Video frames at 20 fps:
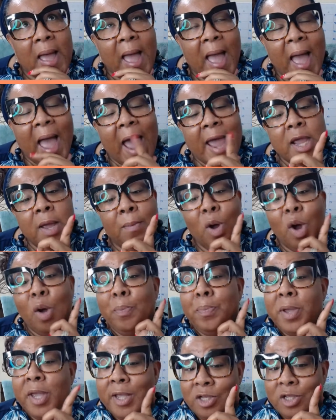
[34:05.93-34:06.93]
I am on
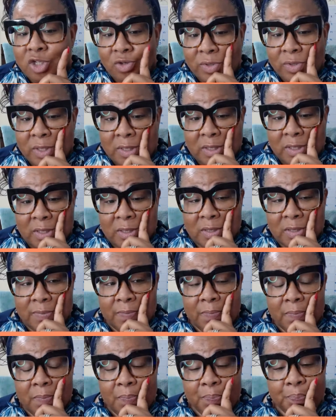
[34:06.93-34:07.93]
Pinterest,
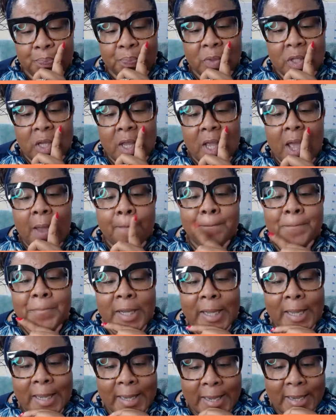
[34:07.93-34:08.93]

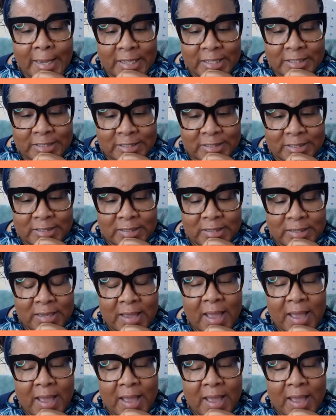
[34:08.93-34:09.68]
but